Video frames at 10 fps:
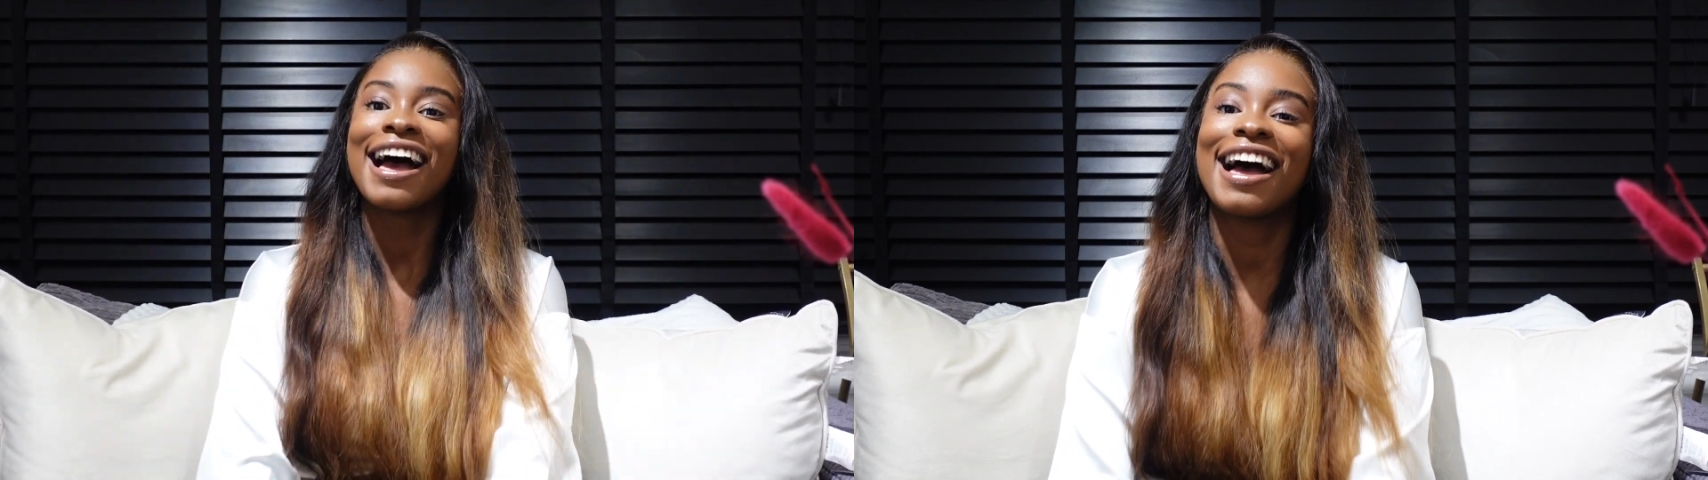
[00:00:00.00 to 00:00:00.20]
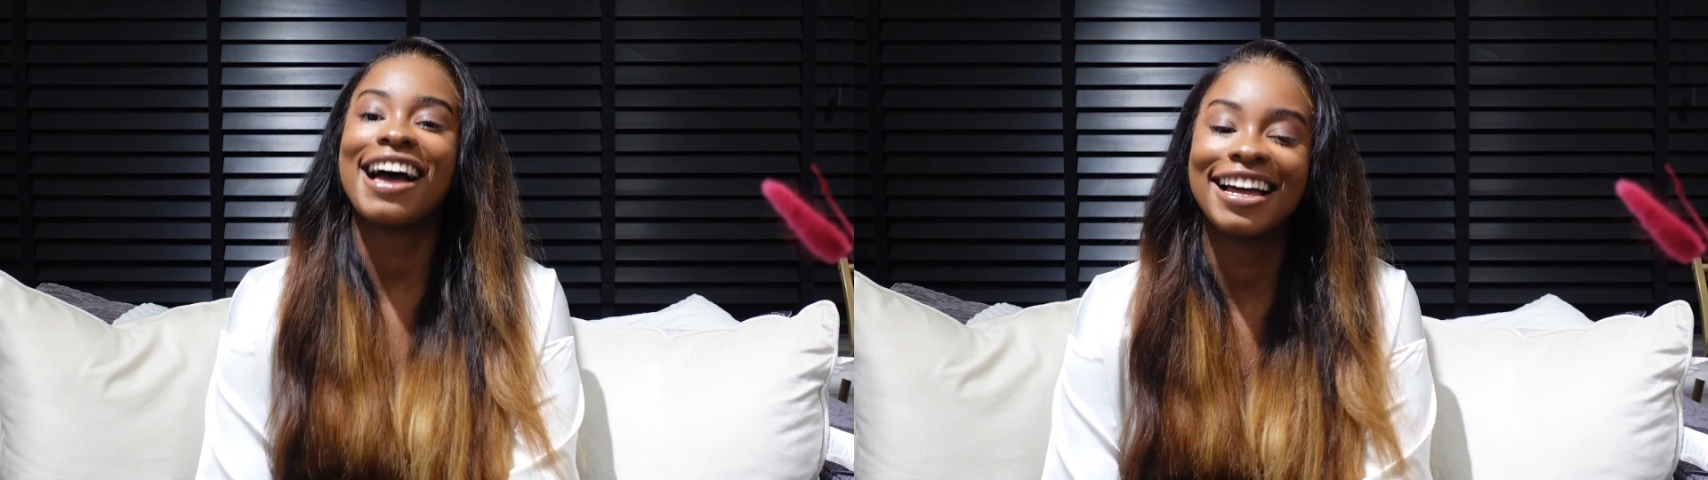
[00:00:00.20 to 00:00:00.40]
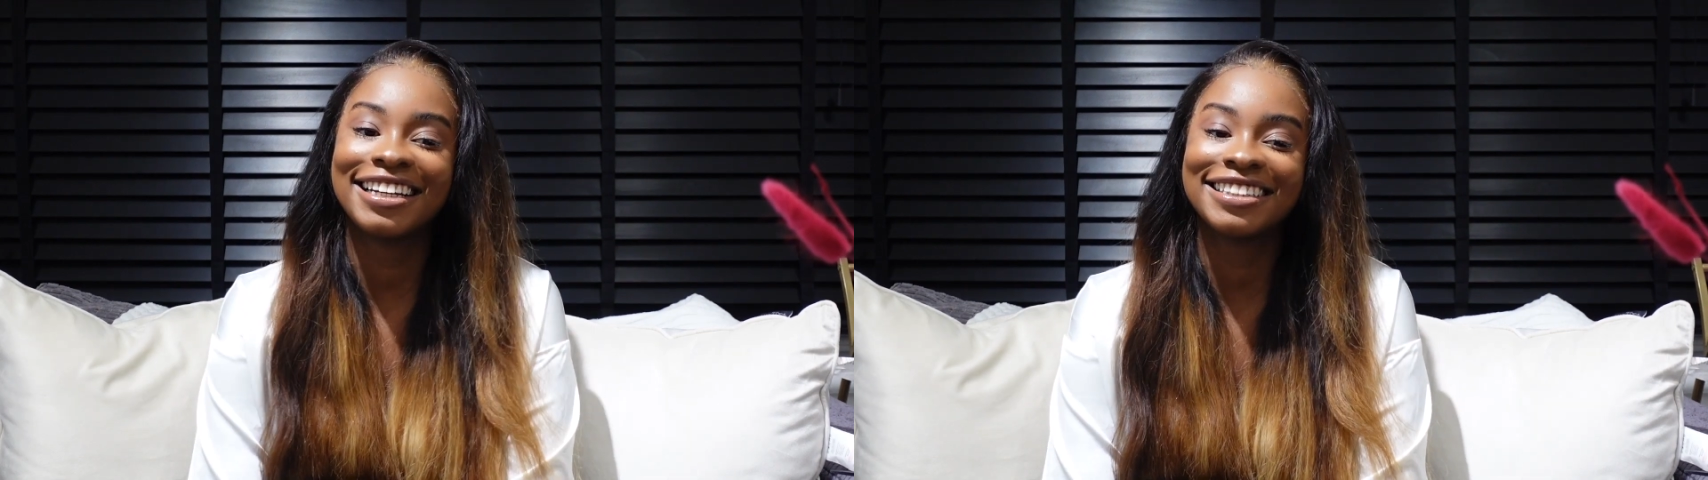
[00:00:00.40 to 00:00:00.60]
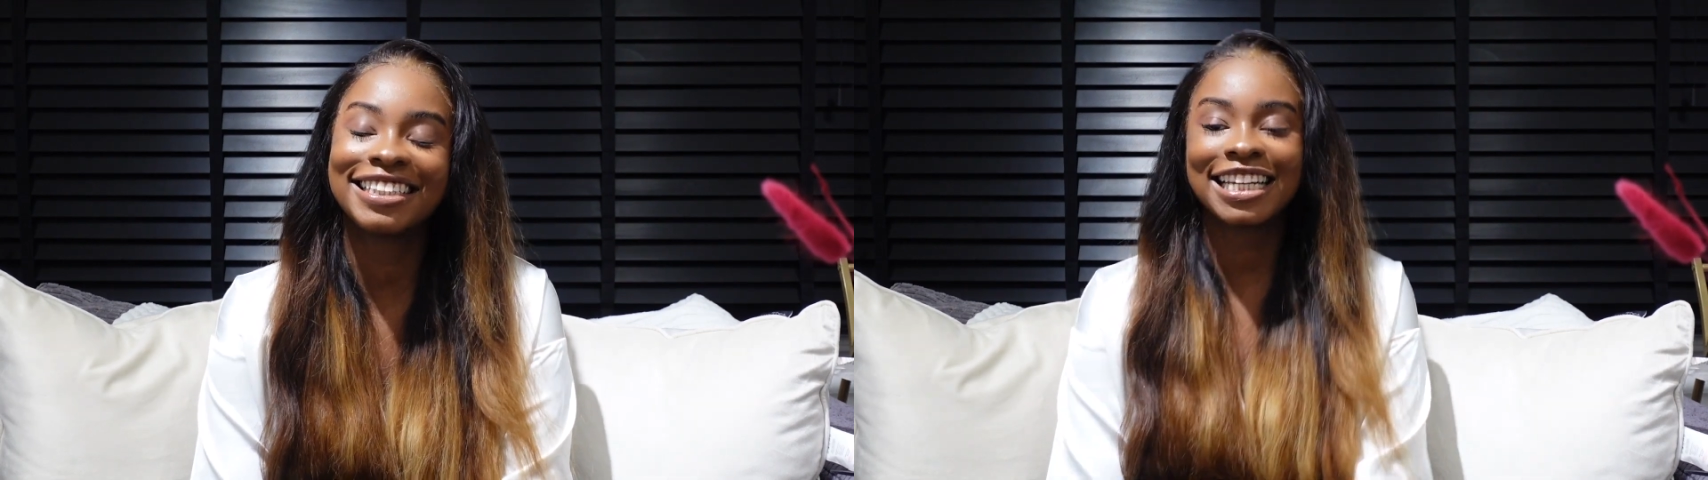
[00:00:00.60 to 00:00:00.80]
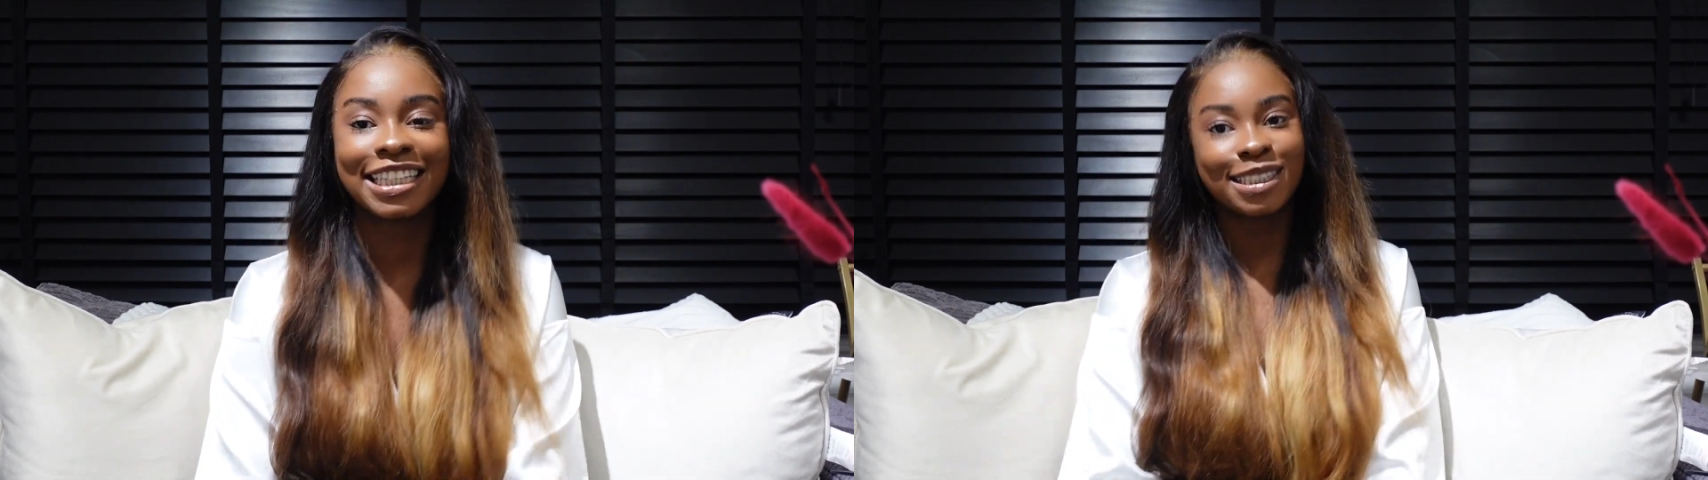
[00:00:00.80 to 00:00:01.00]
and
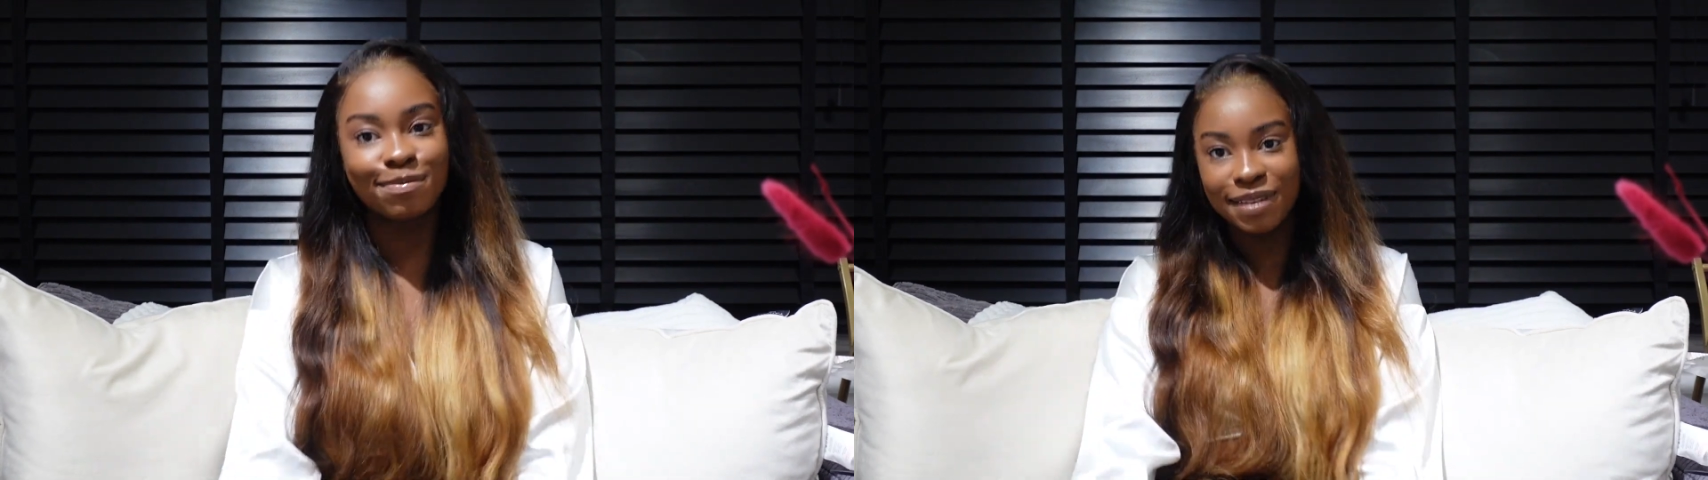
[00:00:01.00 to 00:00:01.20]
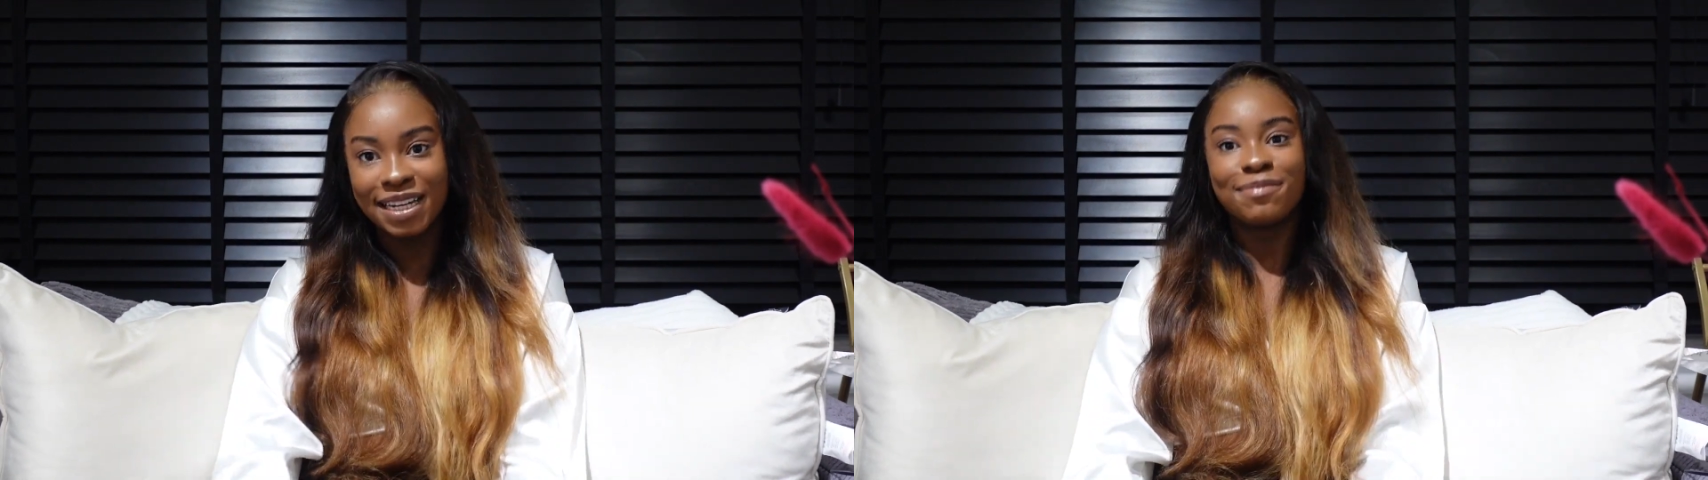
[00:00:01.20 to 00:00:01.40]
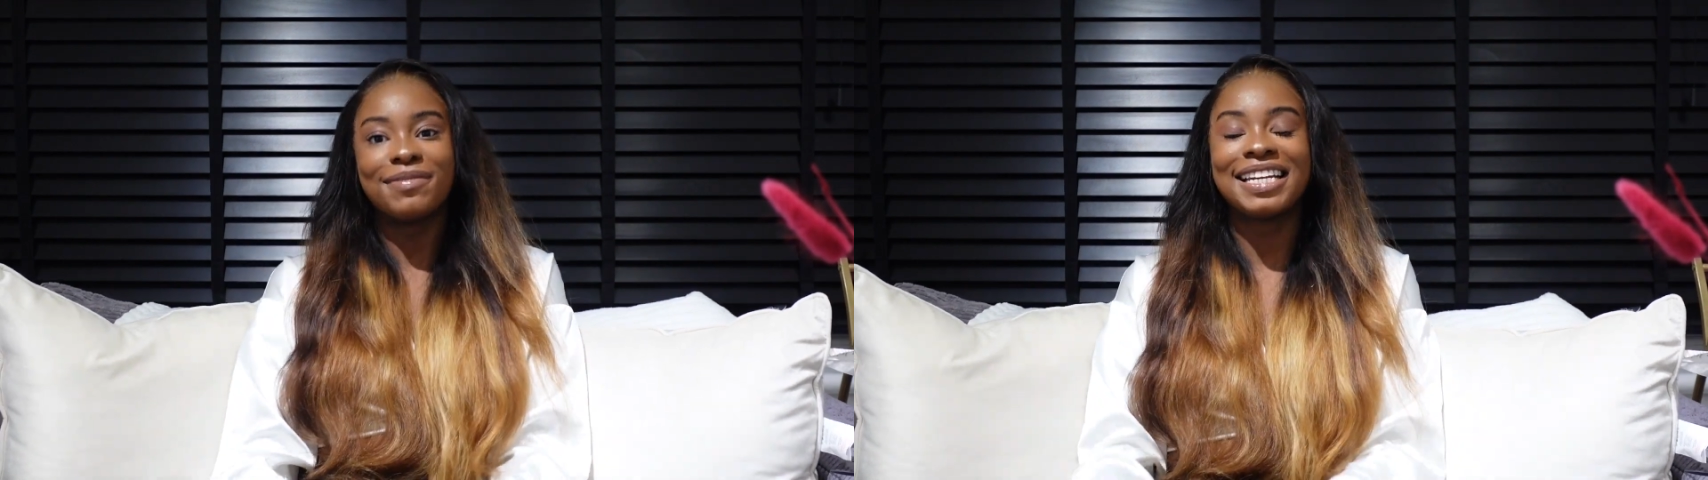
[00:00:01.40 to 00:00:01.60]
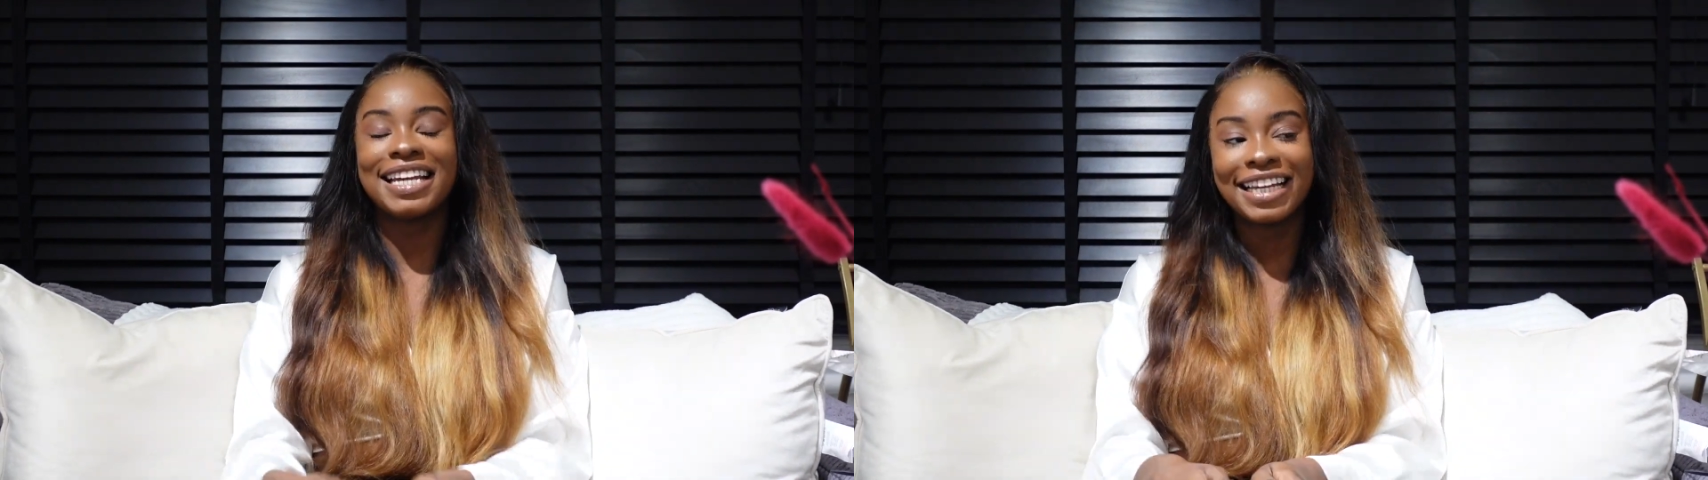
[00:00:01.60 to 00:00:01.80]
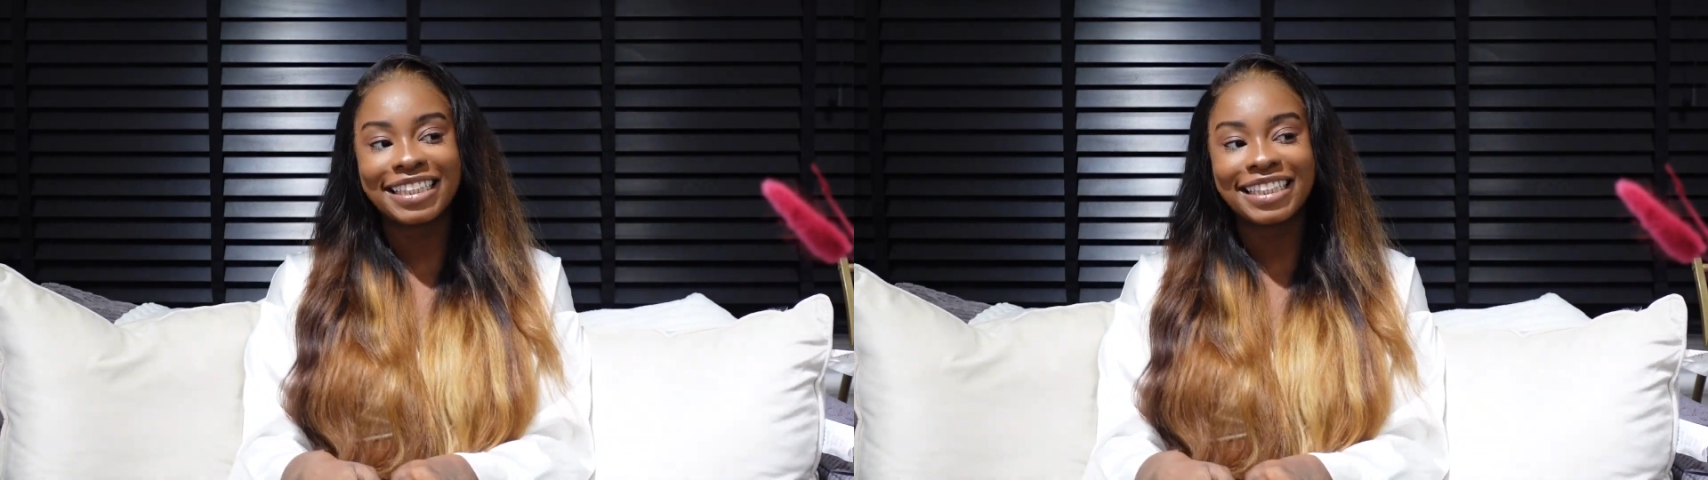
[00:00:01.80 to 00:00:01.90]
it's been a minute,